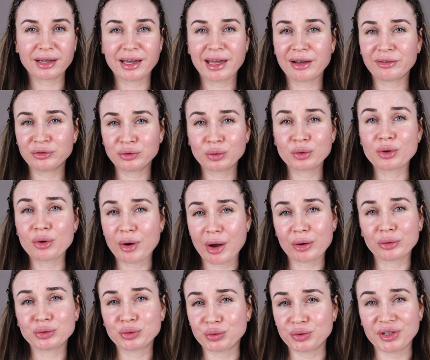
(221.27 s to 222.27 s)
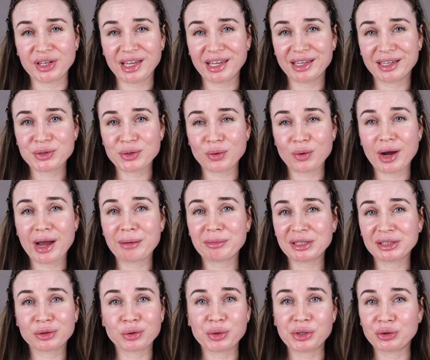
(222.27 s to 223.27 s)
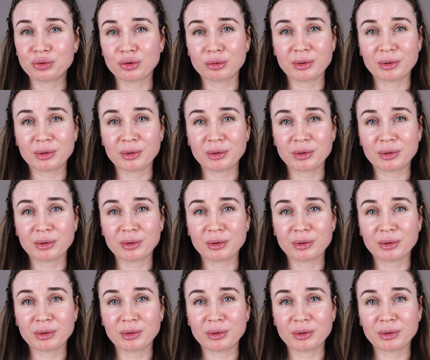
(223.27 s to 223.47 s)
I have to go out today, so I'm not going